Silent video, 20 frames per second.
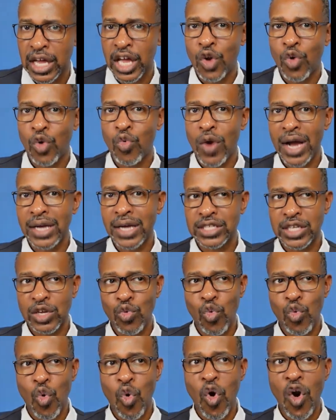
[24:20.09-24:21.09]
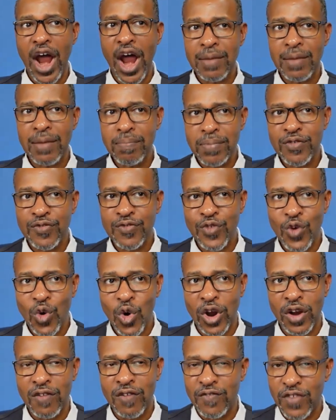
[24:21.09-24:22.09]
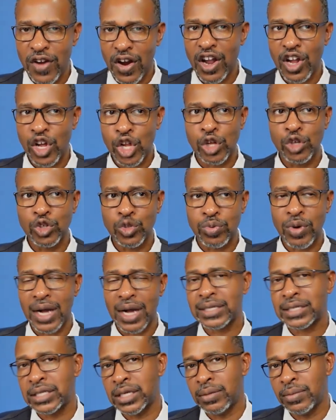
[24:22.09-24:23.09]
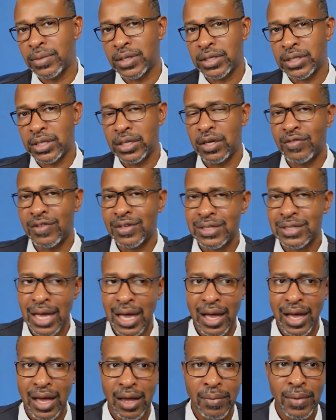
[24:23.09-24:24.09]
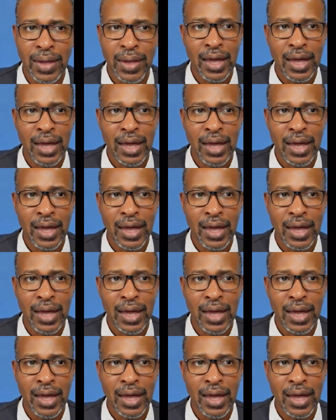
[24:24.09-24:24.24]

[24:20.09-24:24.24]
rising right before it in very close proximity of the time